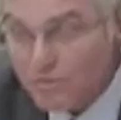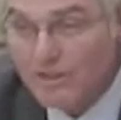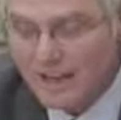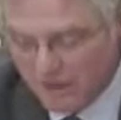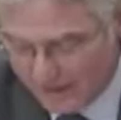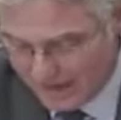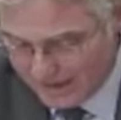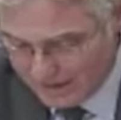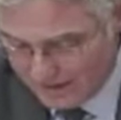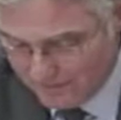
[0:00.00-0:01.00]

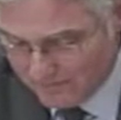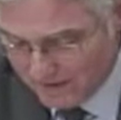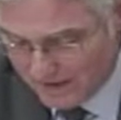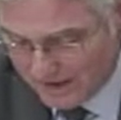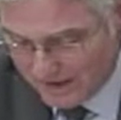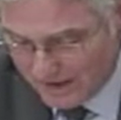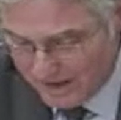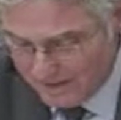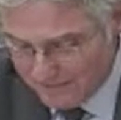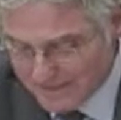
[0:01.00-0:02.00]
4,600 files in
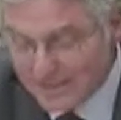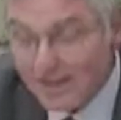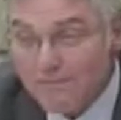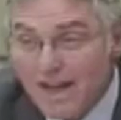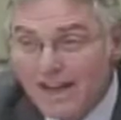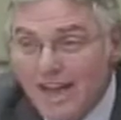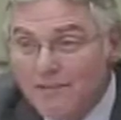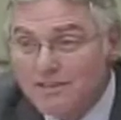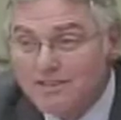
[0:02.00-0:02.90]
the case of cocaine.